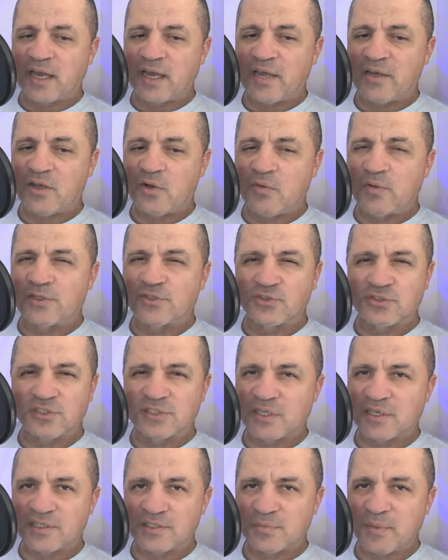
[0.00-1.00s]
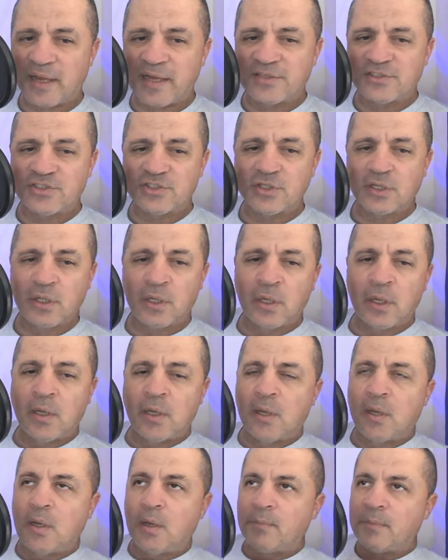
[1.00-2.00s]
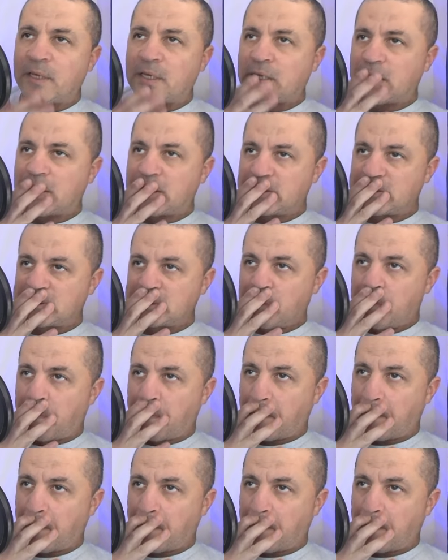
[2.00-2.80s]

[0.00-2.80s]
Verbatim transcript: I had no interest in this match because